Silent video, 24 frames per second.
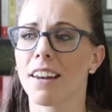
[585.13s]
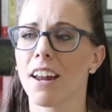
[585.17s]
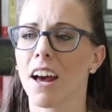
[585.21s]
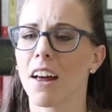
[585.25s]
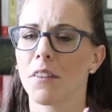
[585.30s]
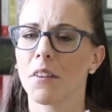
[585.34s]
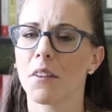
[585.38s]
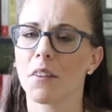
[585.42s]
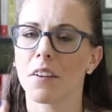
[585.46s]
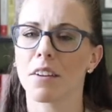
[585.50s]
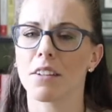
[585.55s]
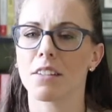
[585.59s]

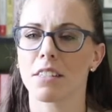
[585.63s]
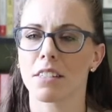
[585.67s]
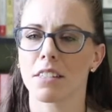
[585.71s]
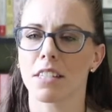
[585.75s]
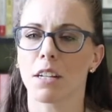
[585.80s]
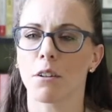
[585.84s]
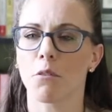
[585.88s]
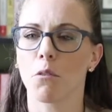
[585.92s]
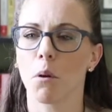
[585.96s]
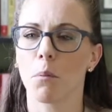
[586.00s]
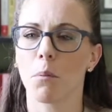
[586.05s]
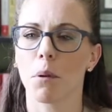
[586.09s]
Not that there's a
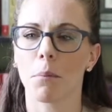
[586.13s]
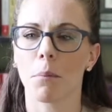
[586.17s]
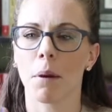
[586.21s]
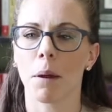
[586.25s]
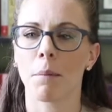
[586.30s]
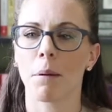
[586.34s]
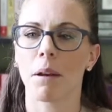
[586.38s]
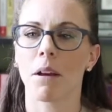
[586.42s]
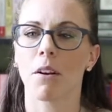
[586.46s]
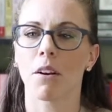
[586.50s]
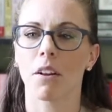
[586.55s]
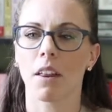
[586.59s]
sequel, but
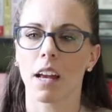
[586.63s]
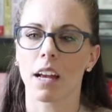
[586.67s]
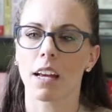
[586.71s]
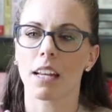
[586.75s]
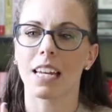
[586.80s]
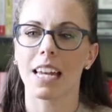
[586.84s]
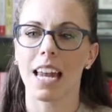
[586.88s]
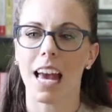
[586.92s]
maybe her, like,